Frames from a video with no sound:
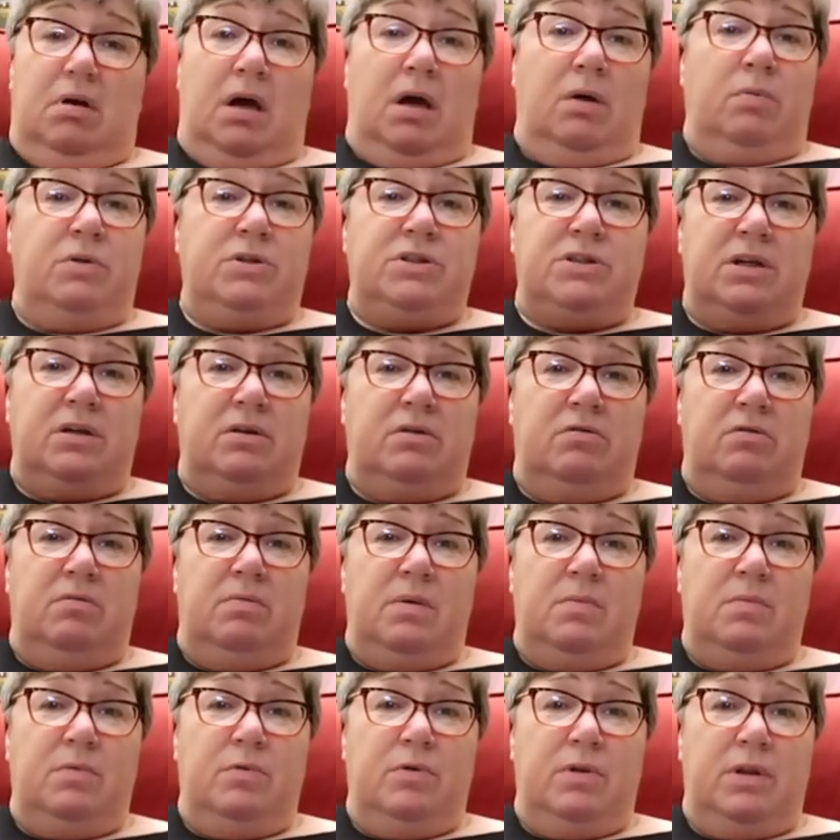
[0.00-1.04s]
I wish I could
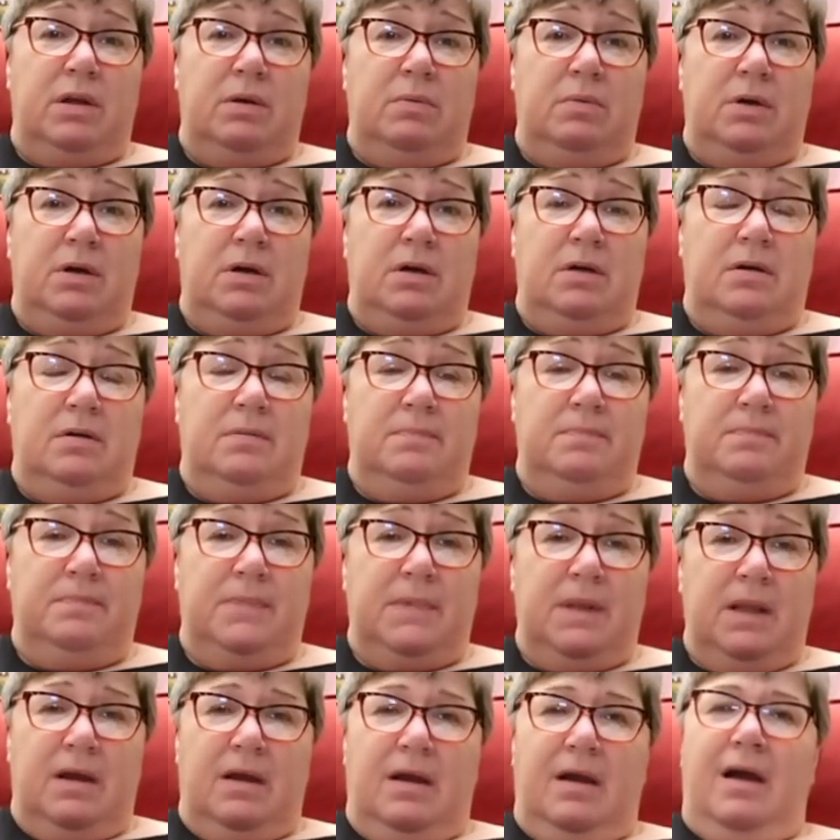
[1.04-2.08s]
remember what they were
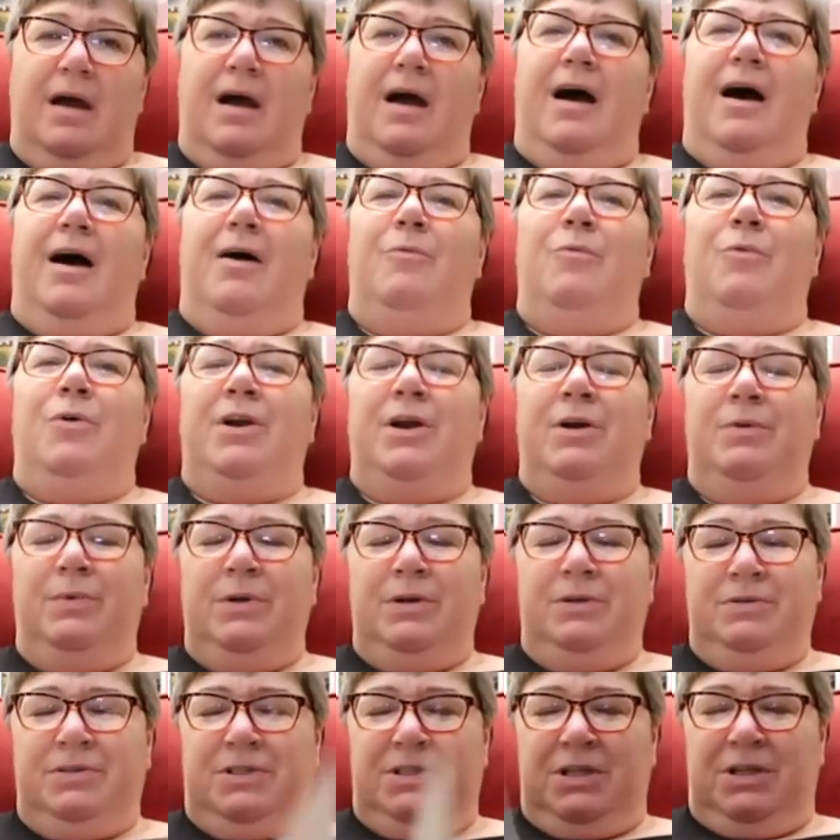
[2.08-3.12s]
what I
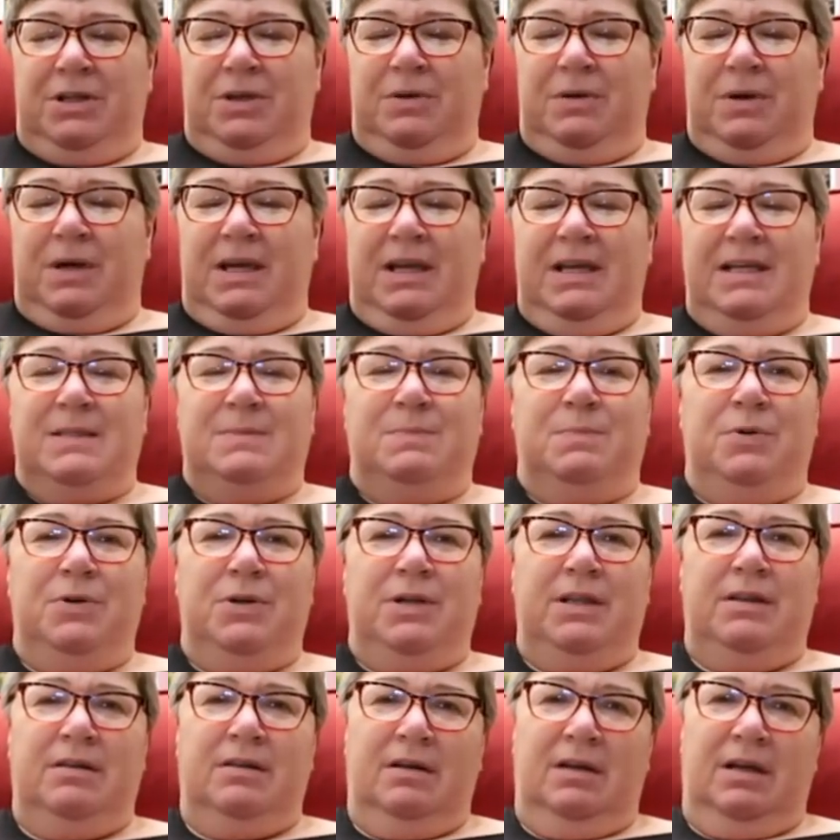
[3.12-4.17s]
will do is
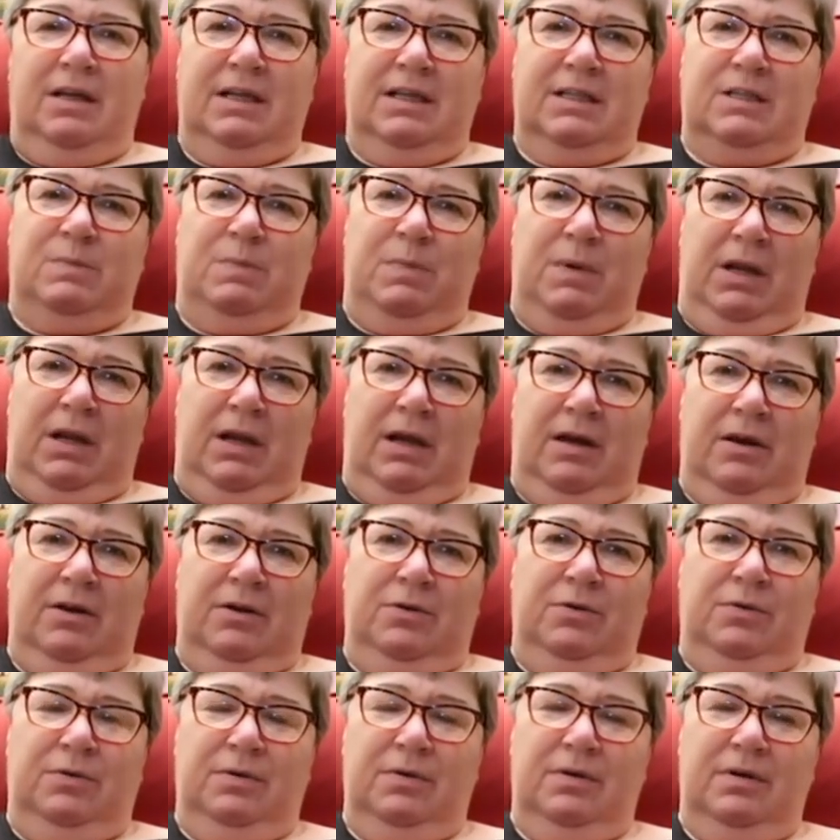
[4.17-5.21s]
put in the links
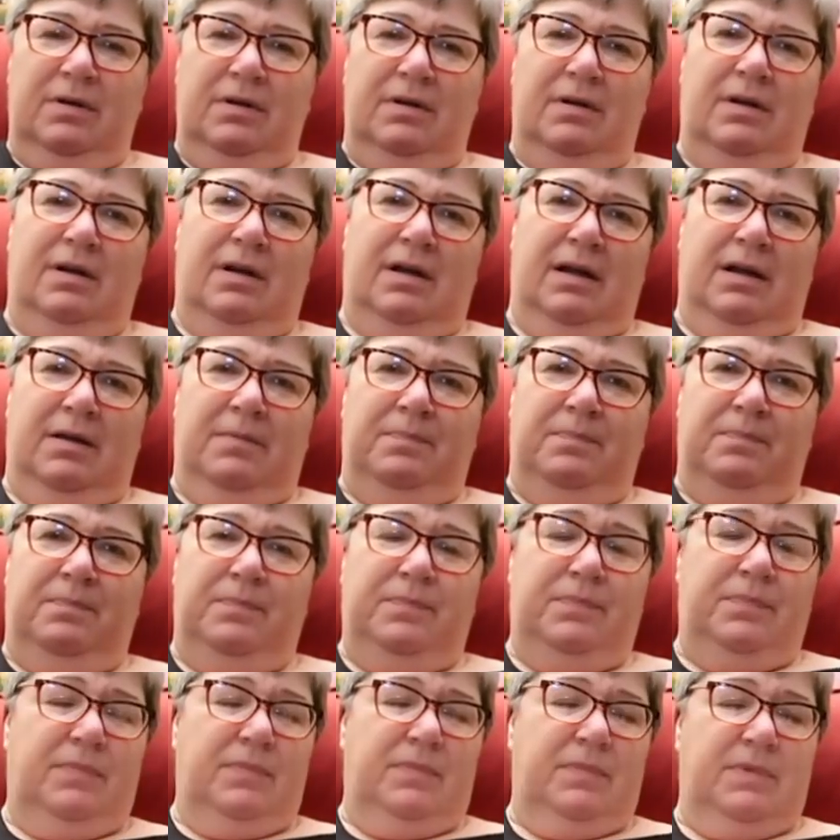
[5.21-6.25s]
below
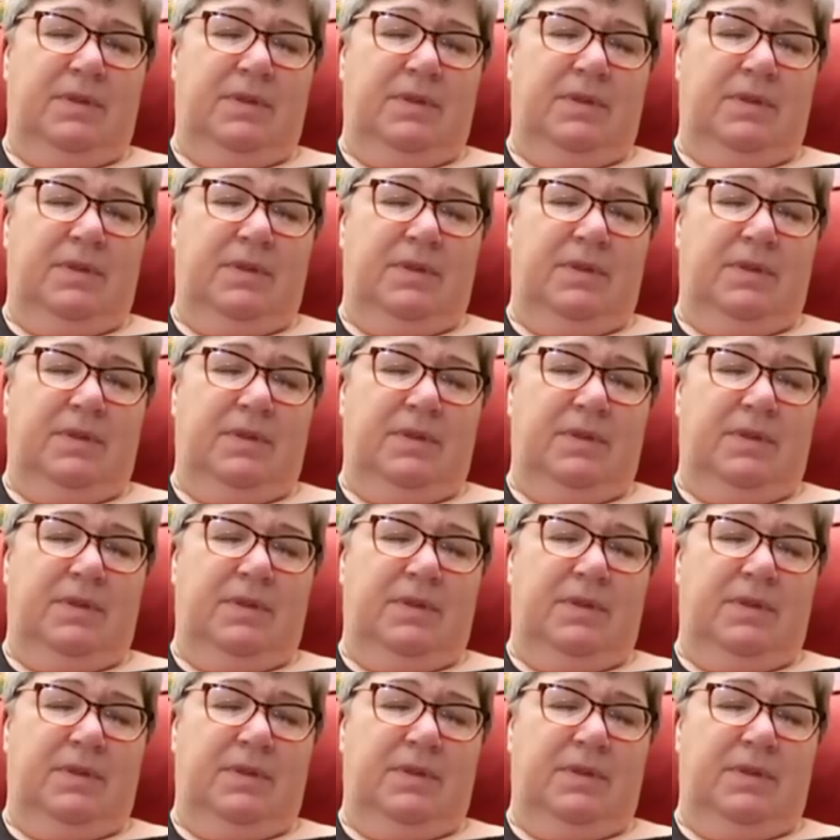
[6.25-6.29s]
um,